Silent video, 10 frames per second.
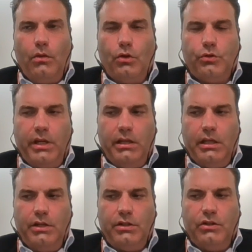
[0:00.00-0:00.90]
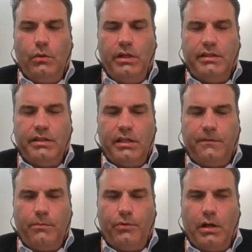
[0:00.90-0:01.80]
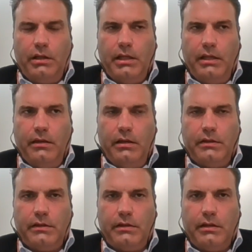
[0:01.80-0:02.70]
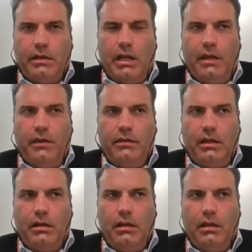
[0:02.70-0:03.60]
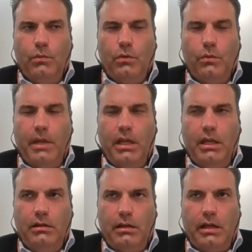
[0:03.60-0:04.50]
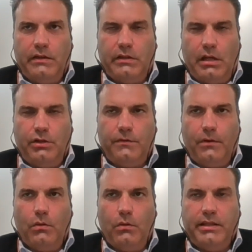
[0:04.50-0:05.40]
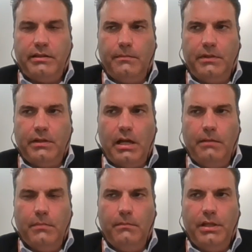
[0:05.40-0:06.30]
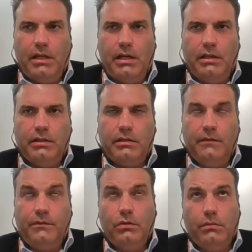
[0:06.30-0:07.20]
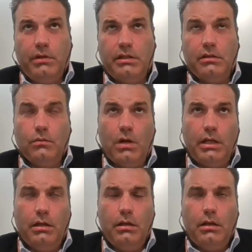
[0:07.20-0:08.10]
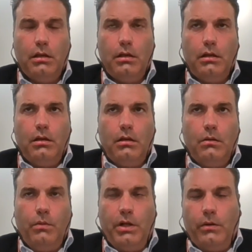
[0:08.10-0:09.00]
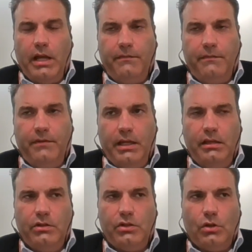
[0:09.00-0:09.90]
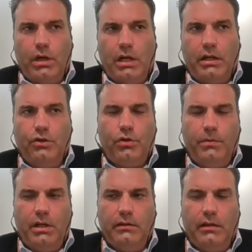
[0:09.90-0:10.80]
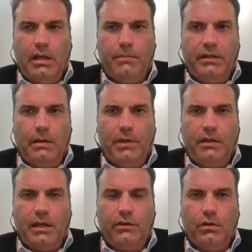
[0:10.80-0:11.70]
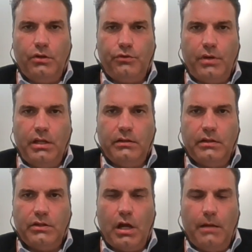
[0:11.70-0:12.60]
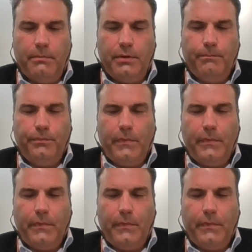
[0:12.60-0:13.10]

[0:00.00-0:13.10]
Those regulations don't exist for a product like this, and I think that it will remain as such for quite some time because of two reasons. One, we don't have nicotine, so we're not contributing to the epidemic that they're all trying to stop.